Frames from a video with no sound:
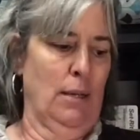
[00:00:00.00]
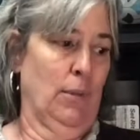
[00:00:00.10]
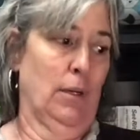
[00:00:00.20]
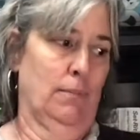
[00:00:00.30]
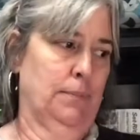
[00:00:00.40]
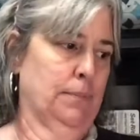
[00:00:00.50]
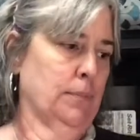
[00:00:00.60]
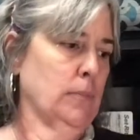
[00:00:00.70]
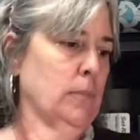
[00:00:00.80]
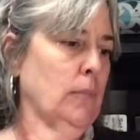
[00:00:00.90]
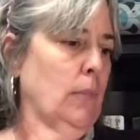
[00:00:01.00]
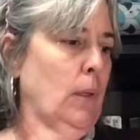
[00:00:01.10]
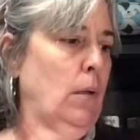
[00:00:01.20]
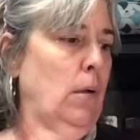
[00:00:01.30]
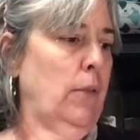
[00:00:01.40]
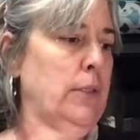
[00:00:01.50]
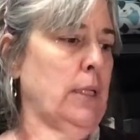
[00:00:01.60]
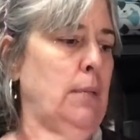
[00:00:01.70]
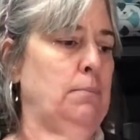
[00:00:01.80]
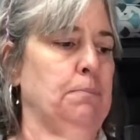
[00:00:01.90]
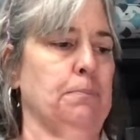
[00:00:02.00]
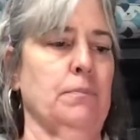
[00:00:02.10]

name on them all the time.